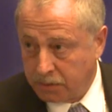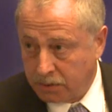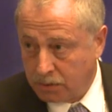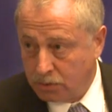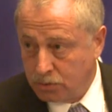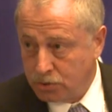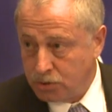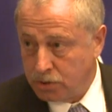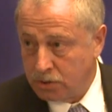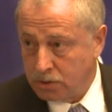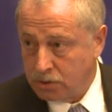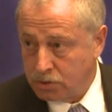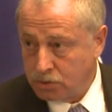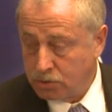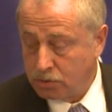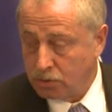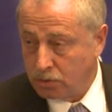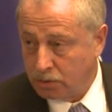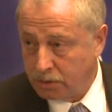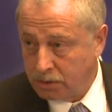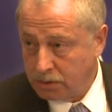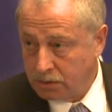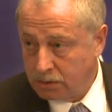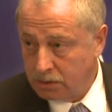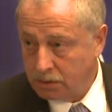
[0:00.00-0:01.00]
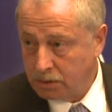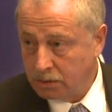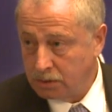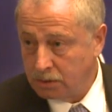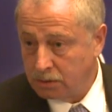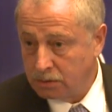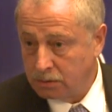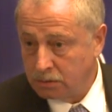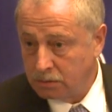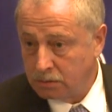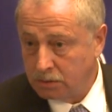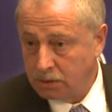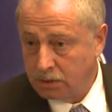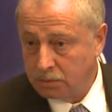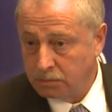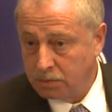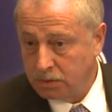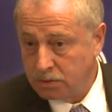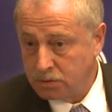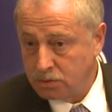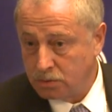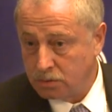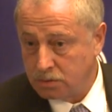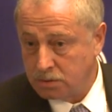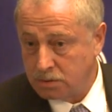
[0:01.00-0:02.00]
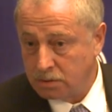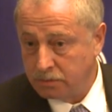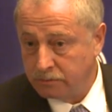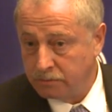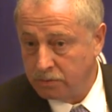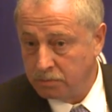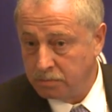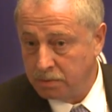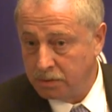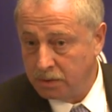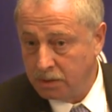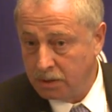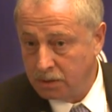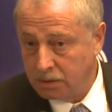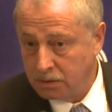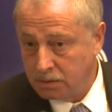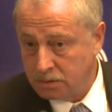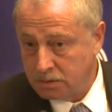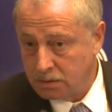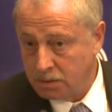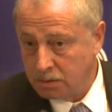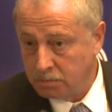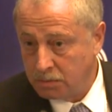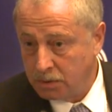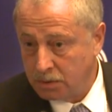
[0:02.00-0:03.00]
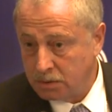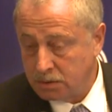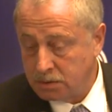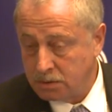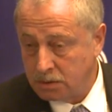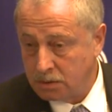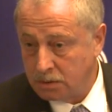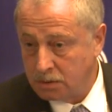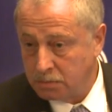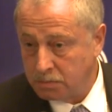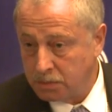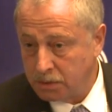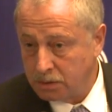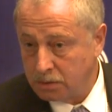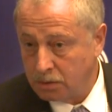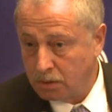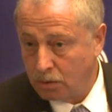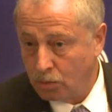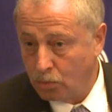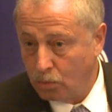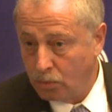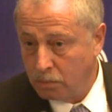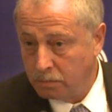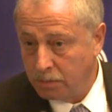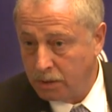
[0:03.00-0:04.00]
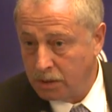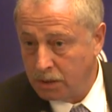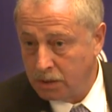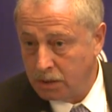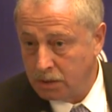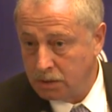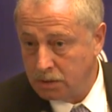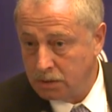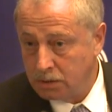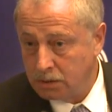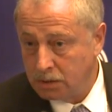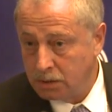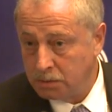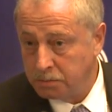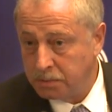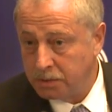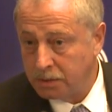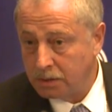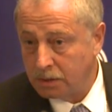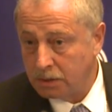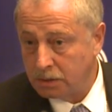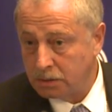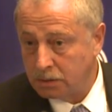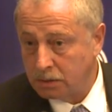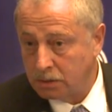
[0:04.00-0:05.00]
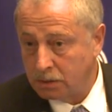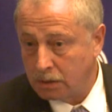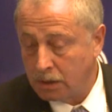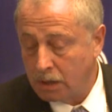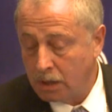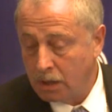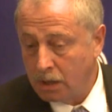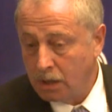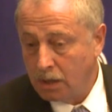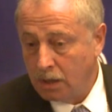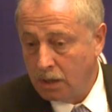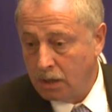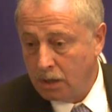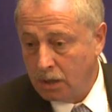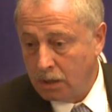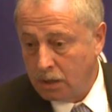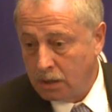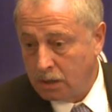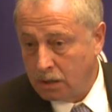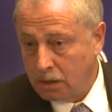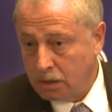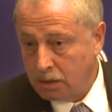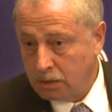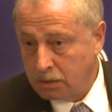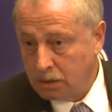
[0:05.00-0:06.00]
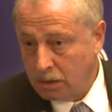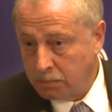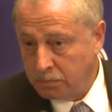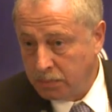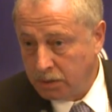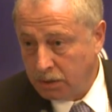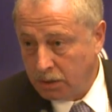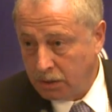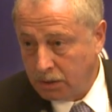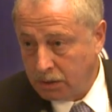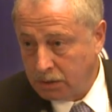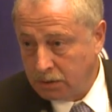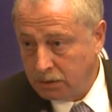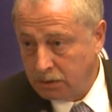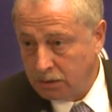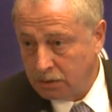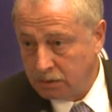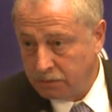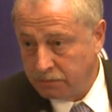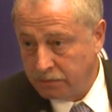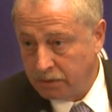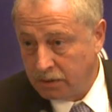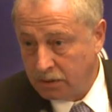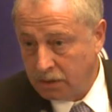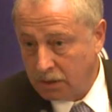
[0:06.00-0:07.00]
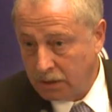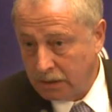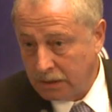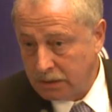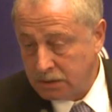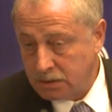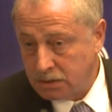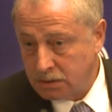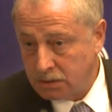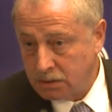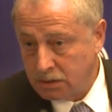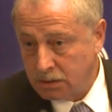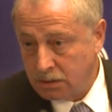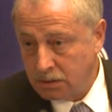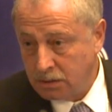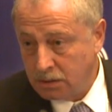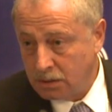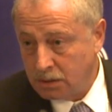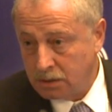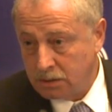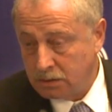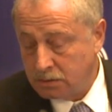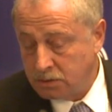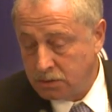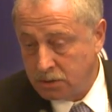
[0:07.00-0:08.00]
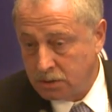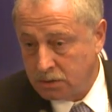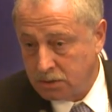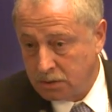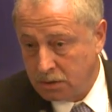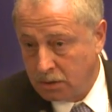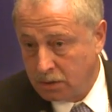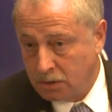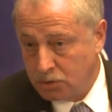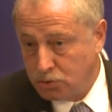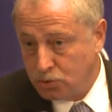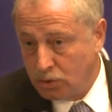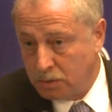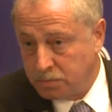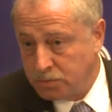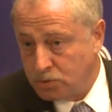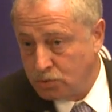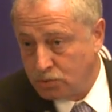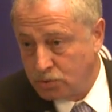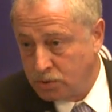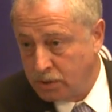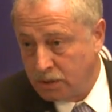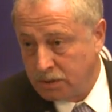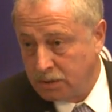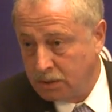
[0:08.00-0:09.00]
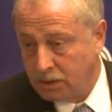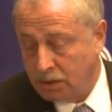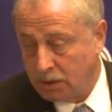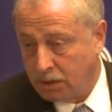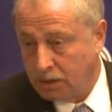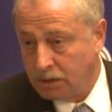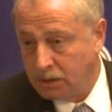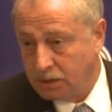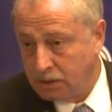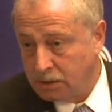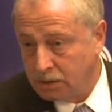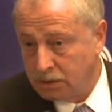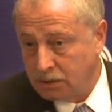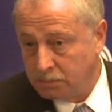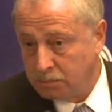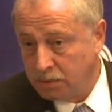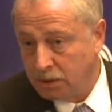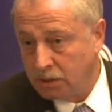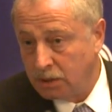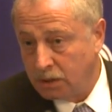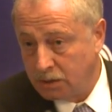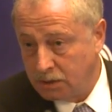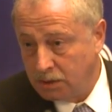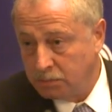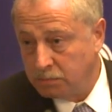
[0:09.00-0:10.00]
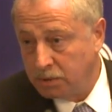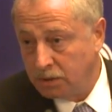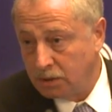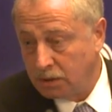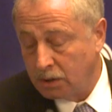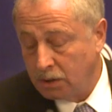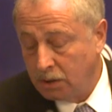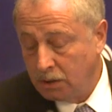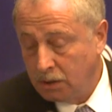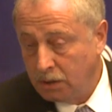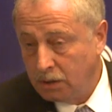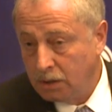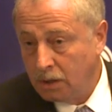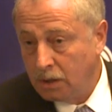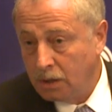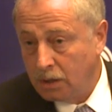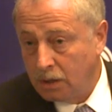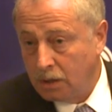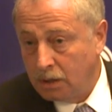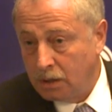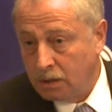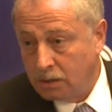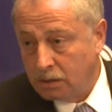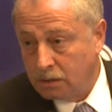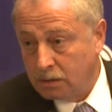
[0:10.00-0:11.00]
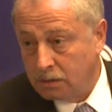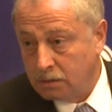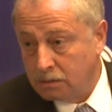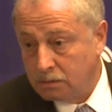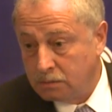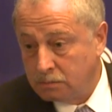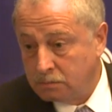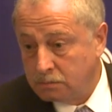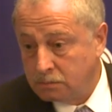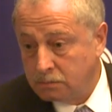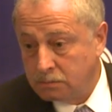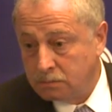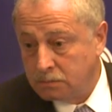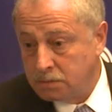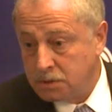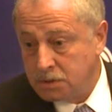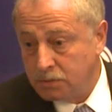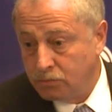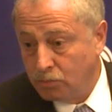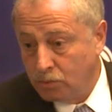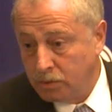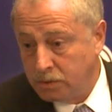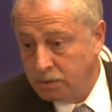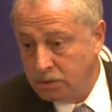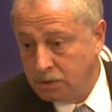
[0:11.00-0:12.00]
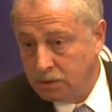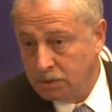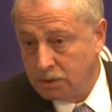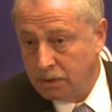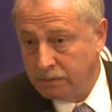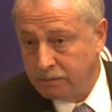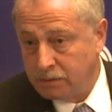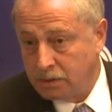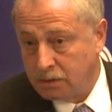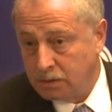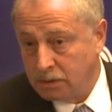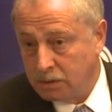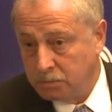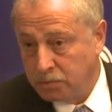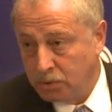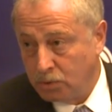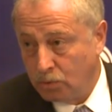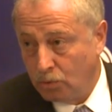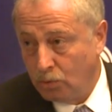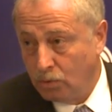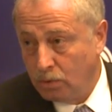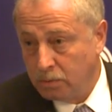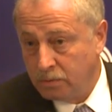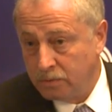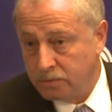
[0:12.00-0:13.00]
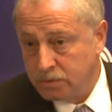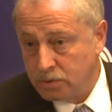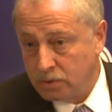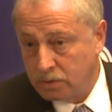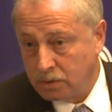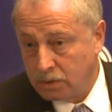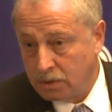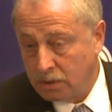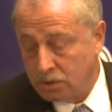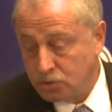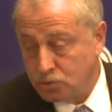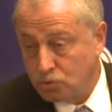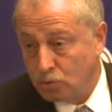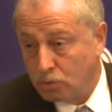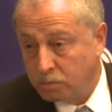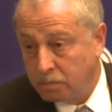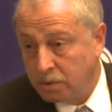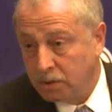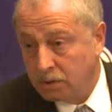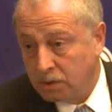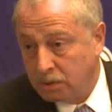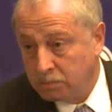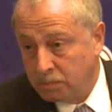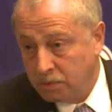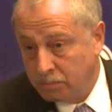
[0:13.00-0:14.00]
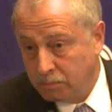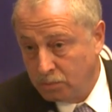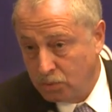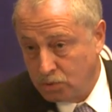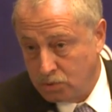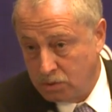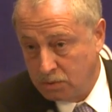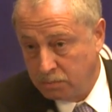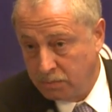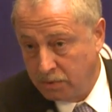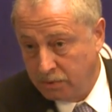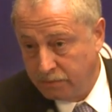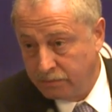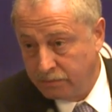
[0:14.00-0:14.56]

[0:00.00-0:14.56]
it was a project to connect schools to the internet. Articom was a single operator provider. All schools were connected. There was content filtration. We don't want to discuss the merits of this content filtration. Well,